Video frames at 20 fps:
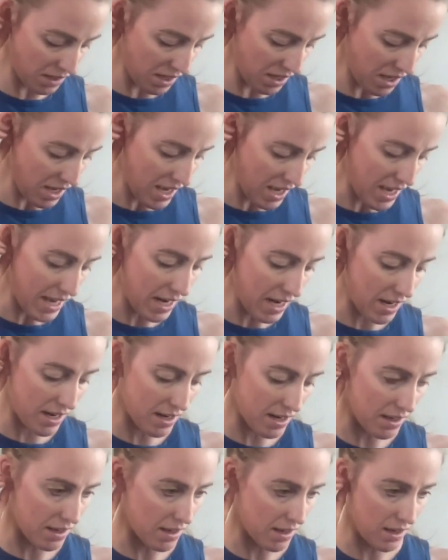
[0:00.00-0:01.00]
And
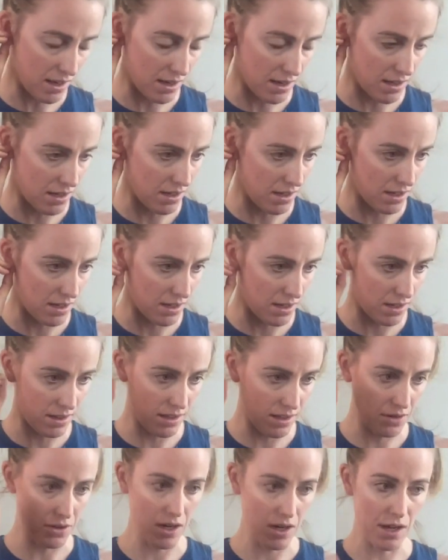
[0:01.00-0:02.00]
there
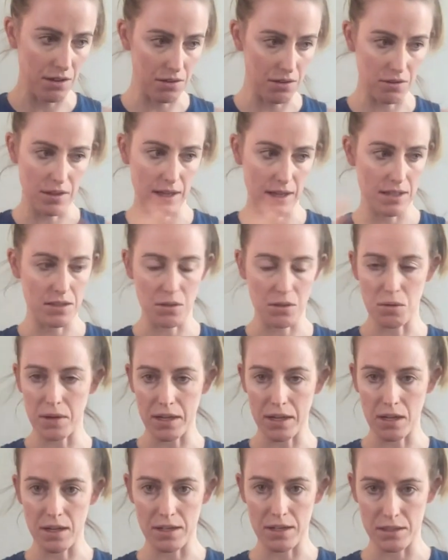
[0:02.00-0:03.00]
were other things going
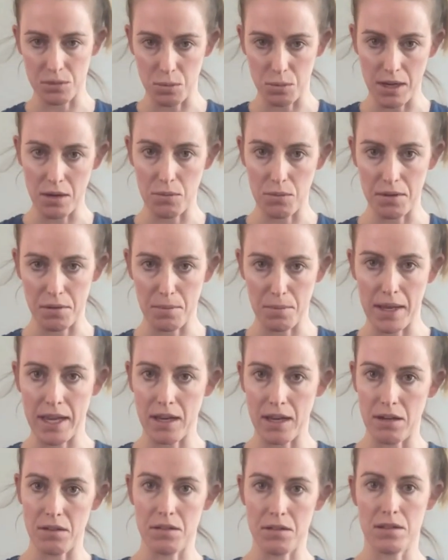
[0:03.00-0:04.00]
on as well with my
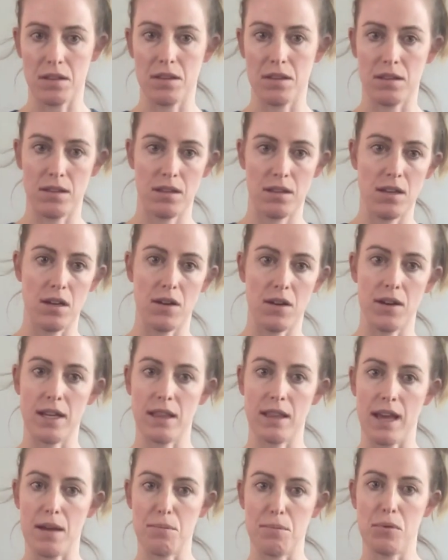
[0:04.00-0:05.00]
health. At
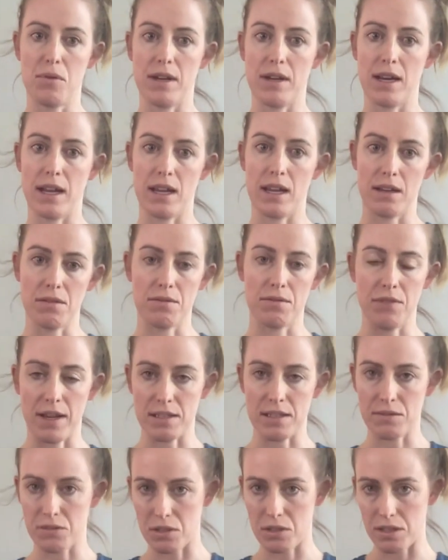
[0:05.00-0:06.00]
that point, I had fast
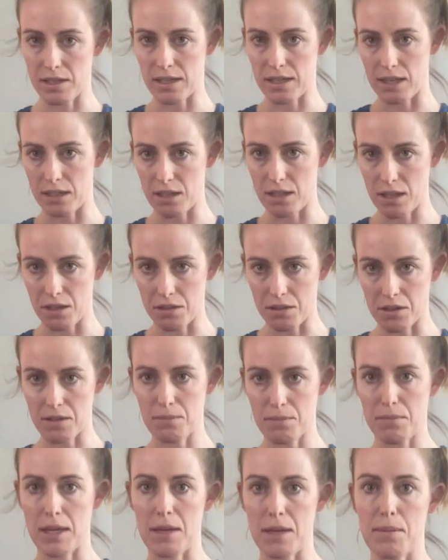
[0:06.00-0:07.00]
forwarded, had another
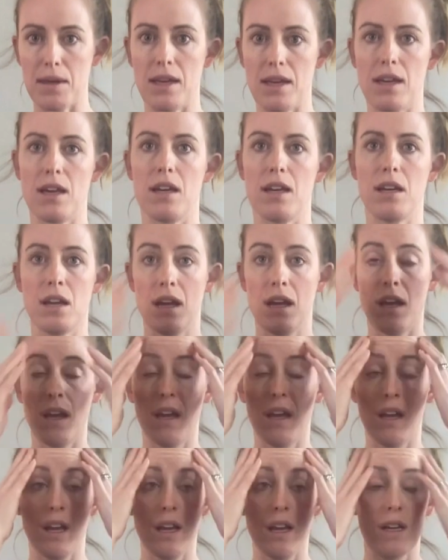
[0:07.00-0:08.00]
baby, and
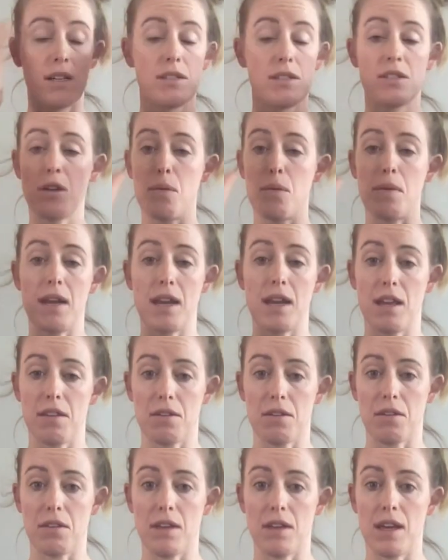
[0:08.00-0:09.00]
so many other
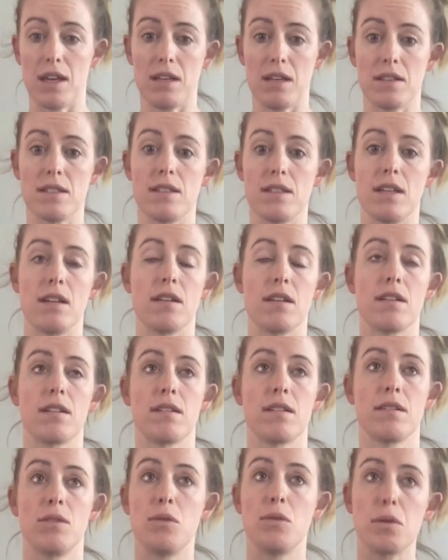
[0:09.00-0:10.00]
things, and
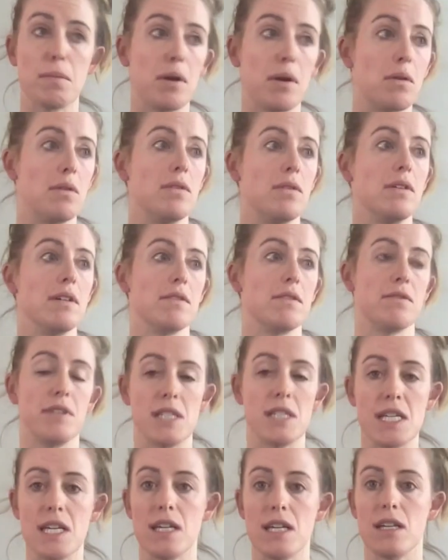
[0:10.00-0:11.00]
hormonal and
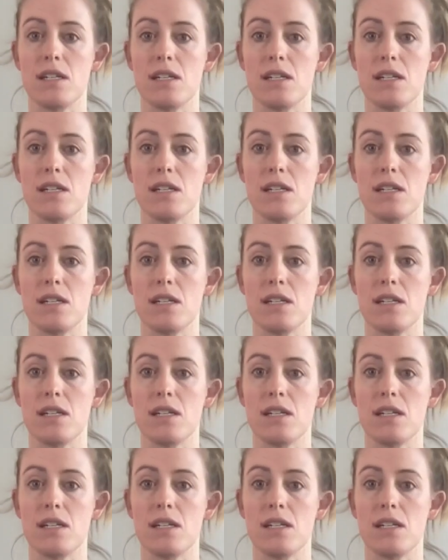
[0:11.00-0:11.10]
fatigued.